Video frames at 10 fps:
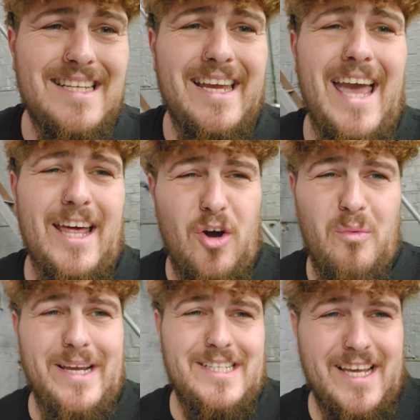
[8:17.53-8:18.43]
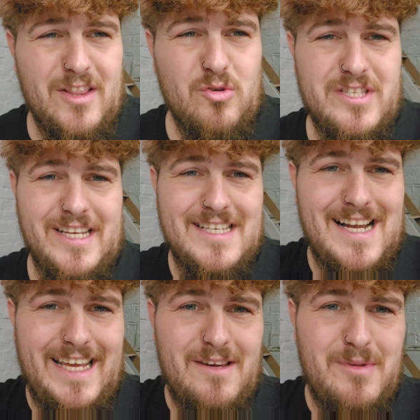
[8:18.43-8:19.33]
I cannot wait to get those things
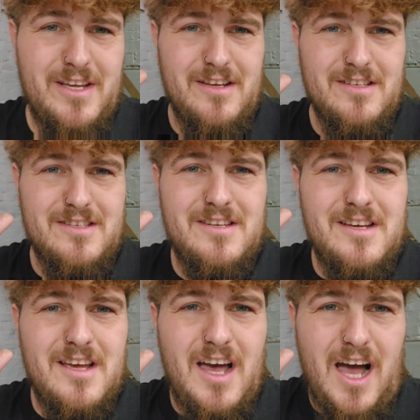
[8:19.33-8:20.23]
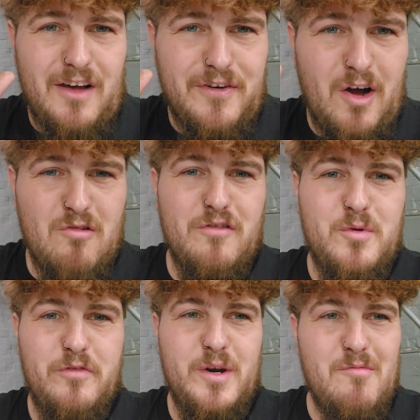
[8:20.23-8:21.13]
clean because half hour of
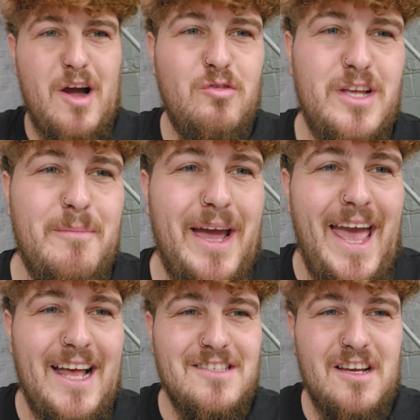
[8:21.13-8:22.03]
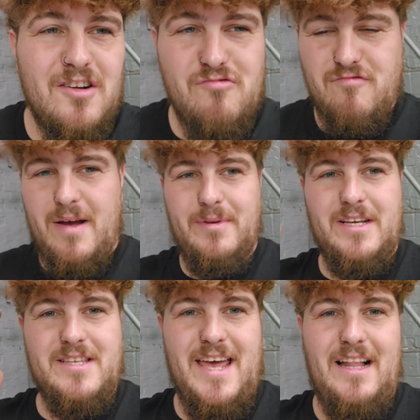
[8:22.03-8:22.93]
moving them around and my hands are grubby
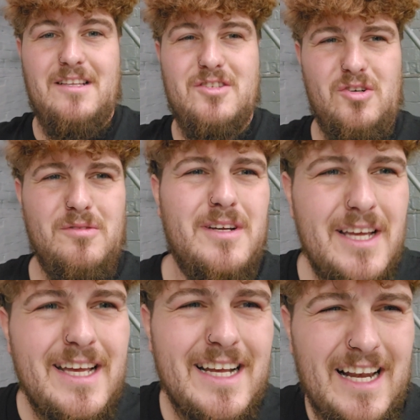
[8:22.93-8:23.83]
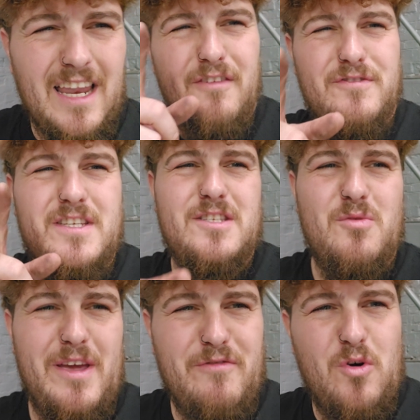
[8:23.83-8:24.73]
as hell, so gloves is the
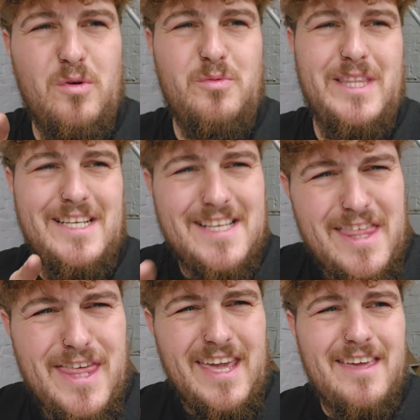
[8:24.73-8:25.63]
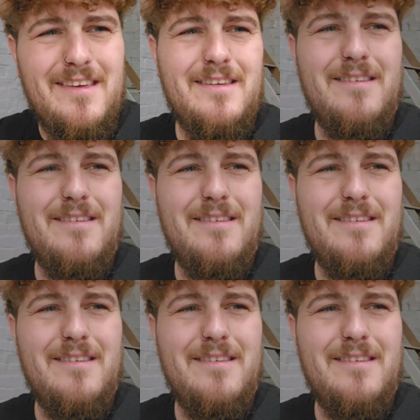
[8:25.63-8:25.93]
way forward with these, I think.